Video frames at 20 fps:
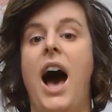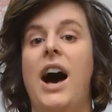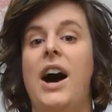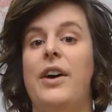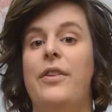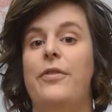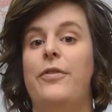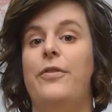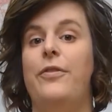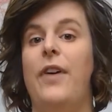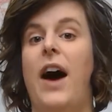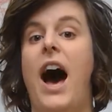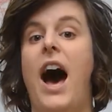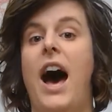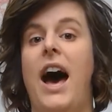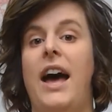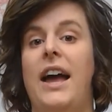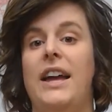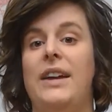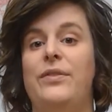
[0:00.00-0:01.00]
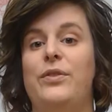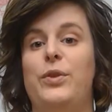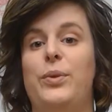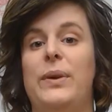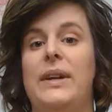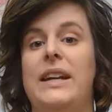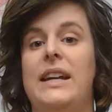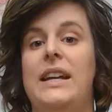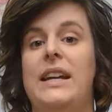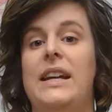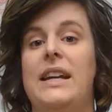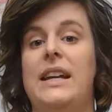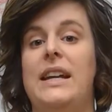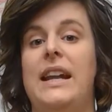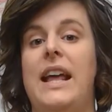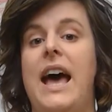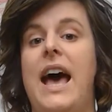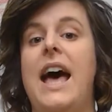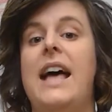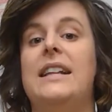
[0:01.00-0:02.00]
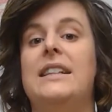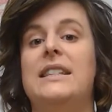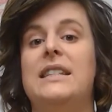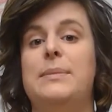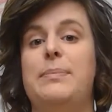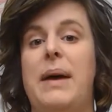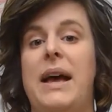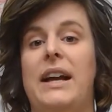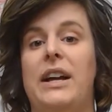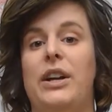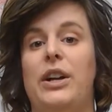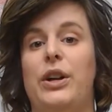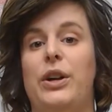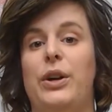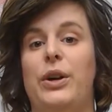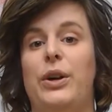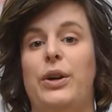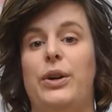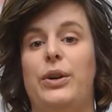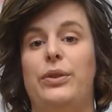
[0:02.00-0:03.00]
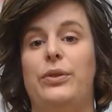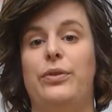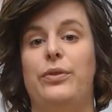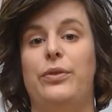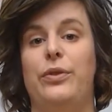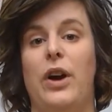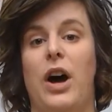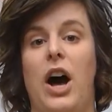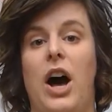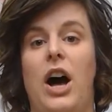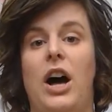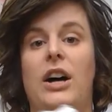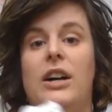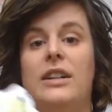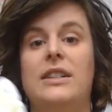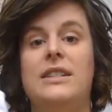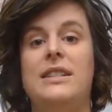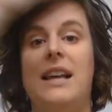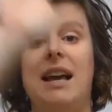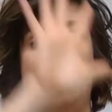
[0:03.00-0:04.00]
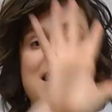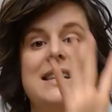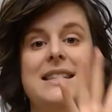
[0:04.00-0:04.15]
5 green and speckled frogs